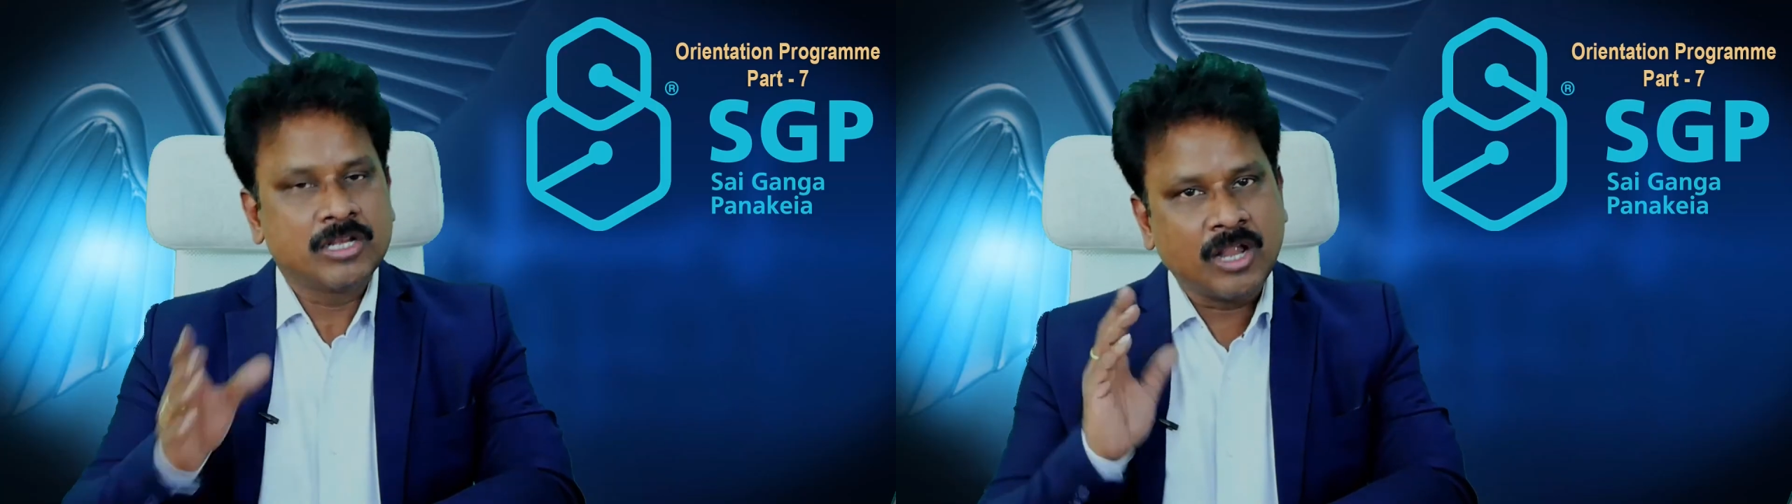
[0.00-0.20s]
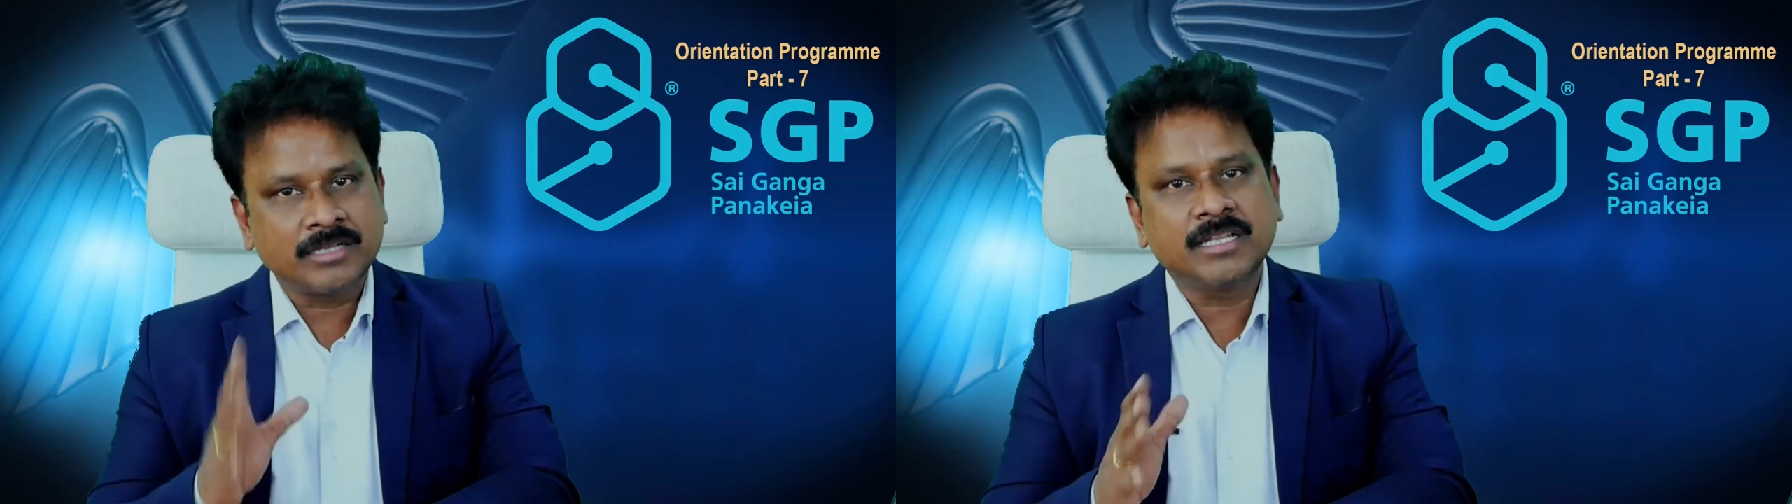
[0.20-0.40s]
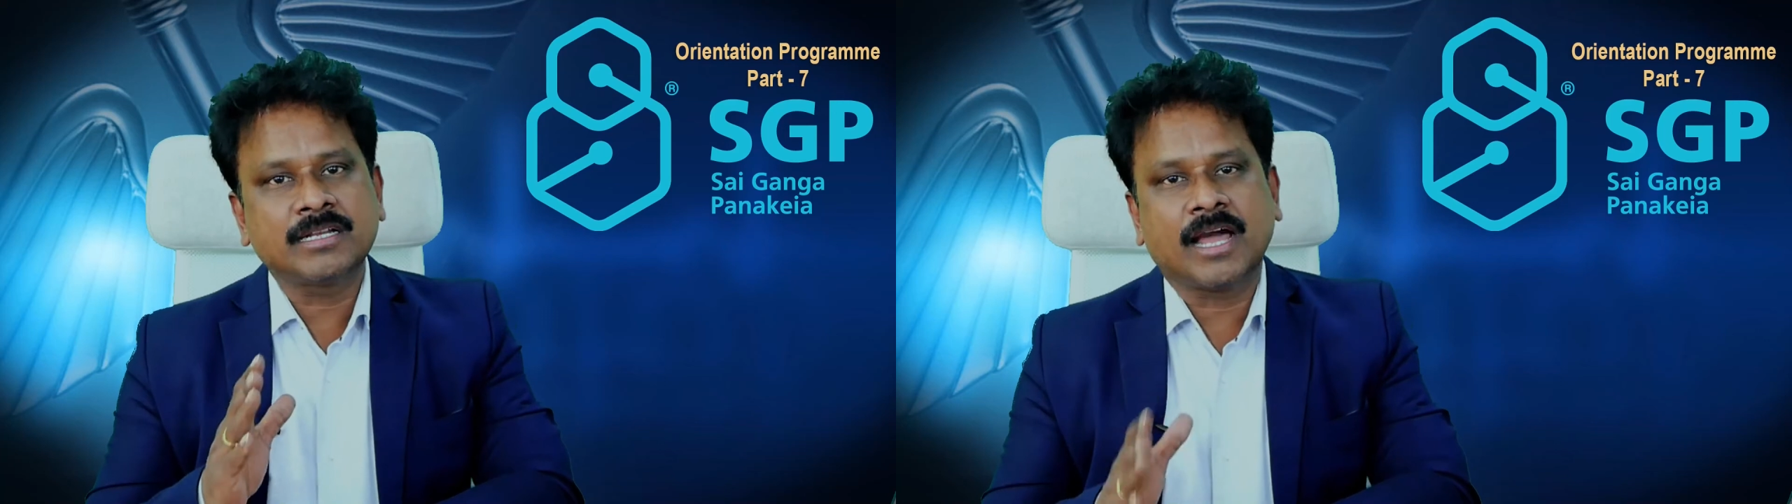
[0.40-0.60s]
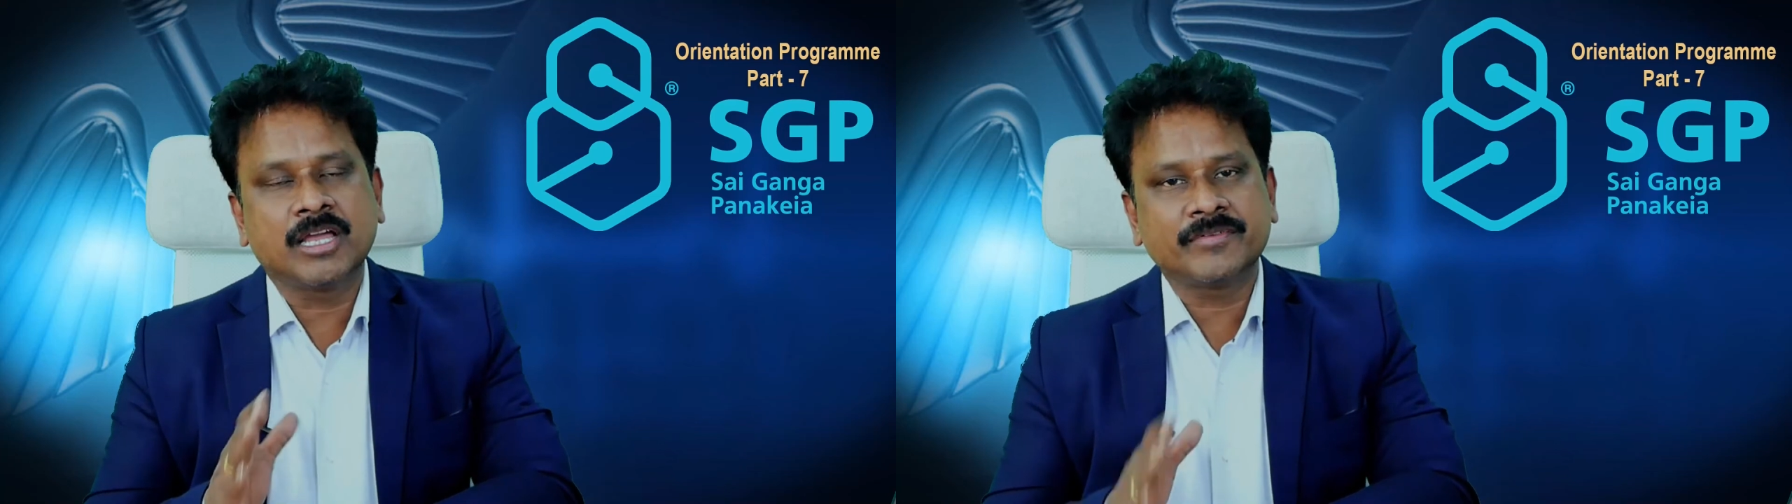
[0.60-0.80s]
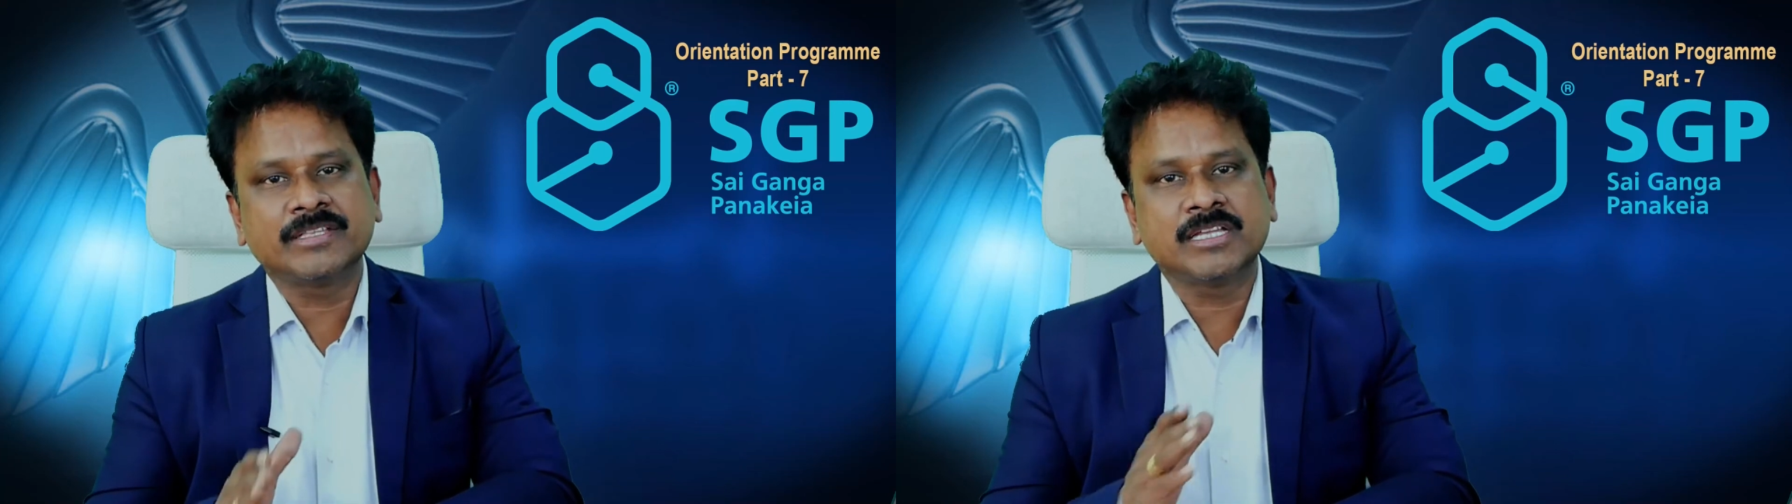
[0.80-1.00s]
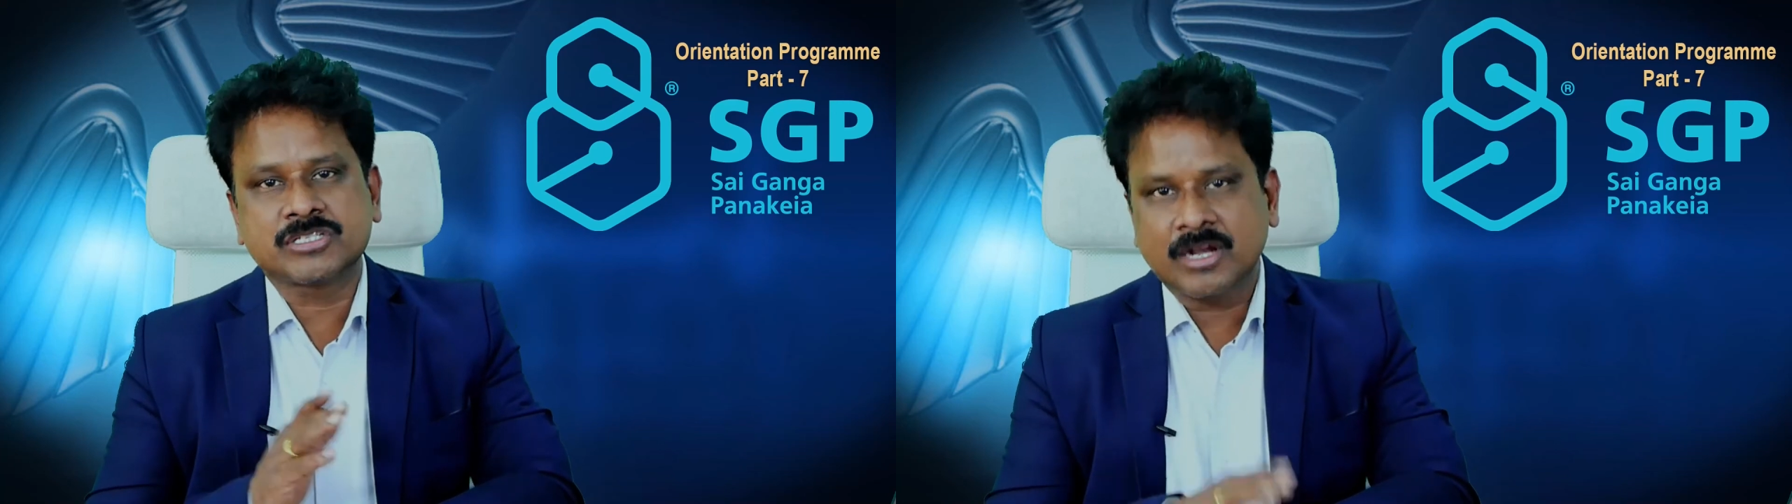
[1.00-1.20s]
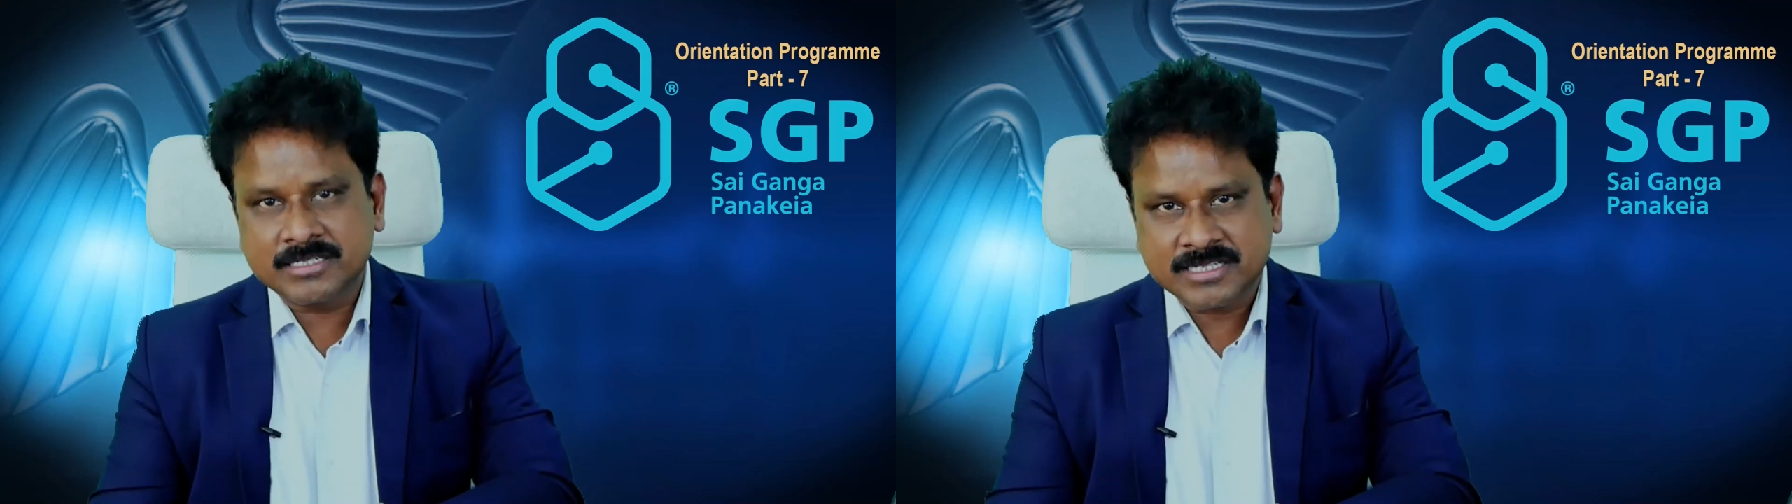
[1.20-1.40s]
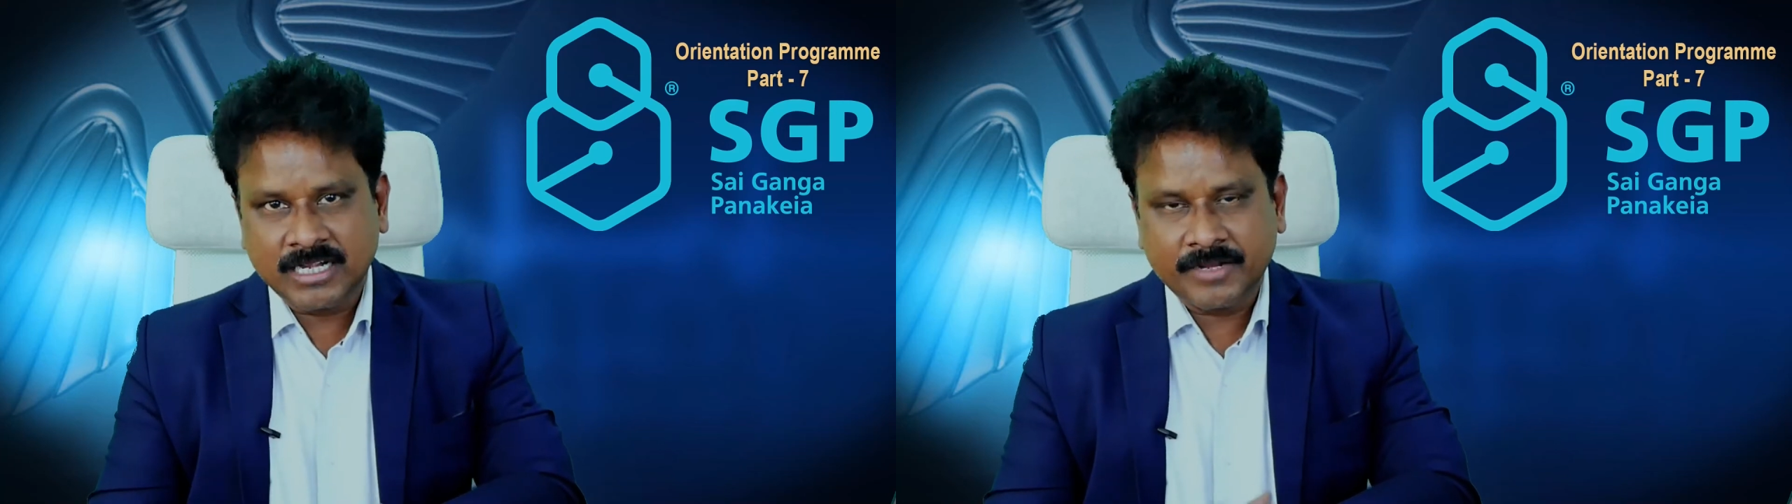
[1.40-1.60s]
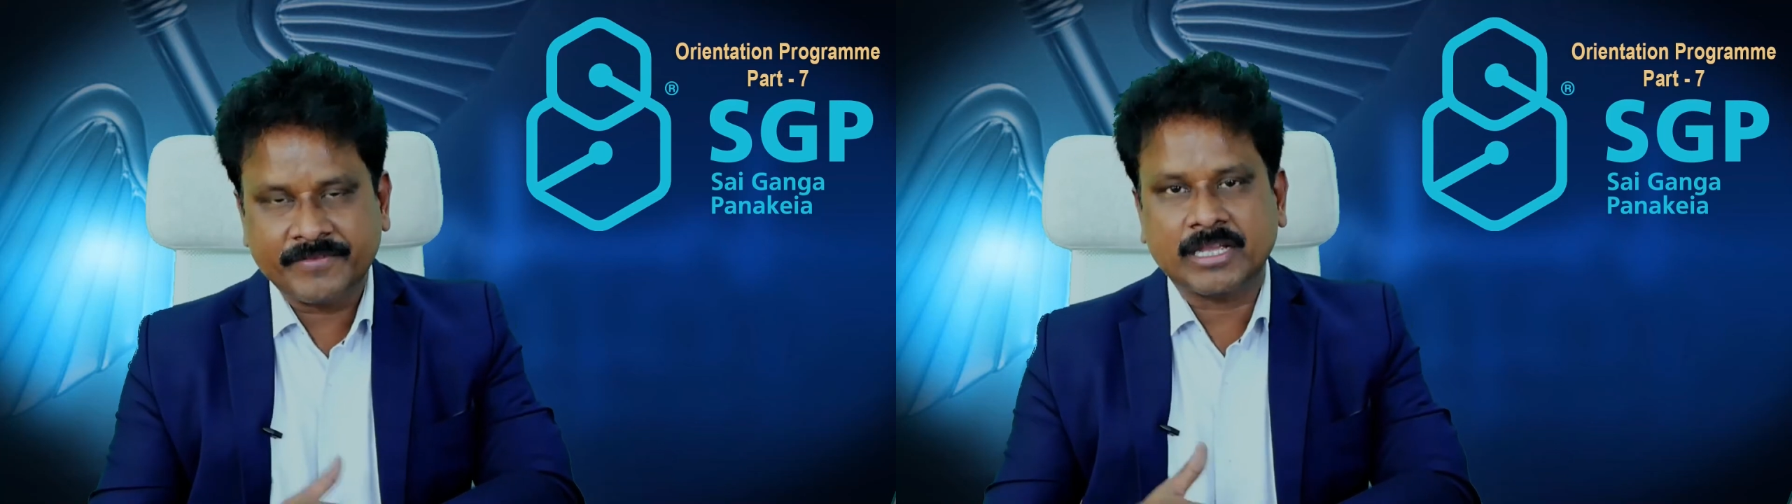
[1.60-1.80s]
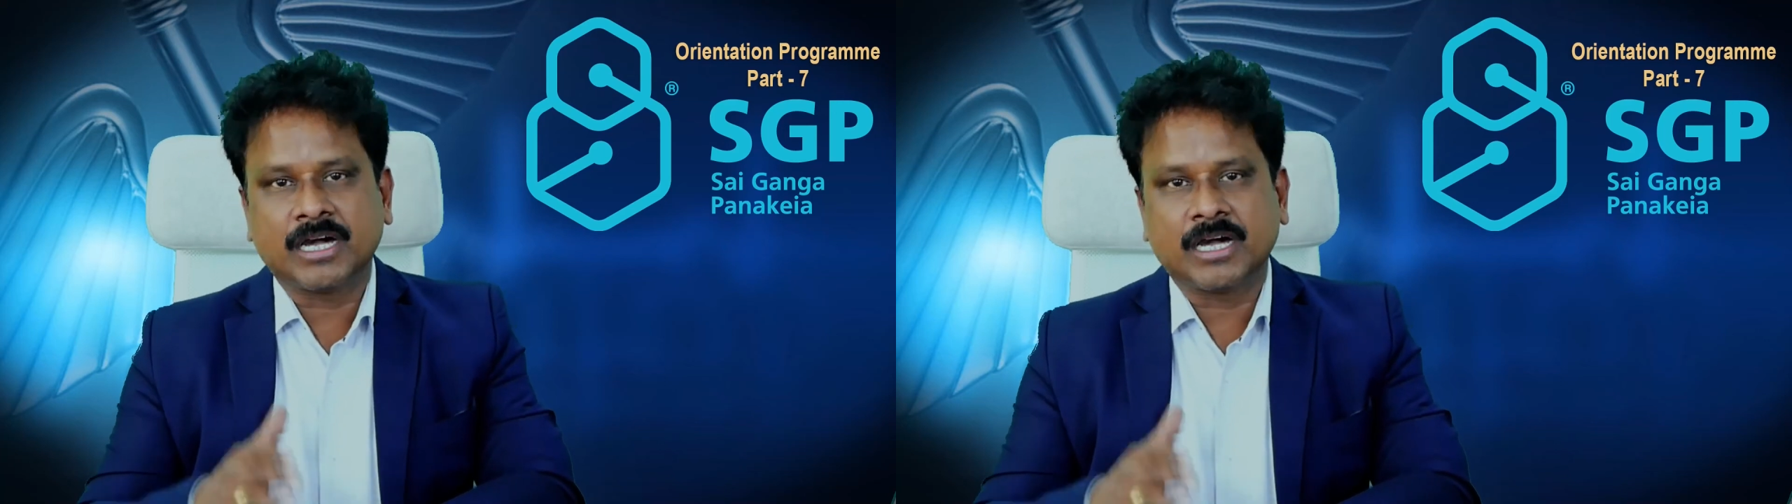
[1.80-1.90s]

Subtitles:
Not that Ayurveda is not scientific,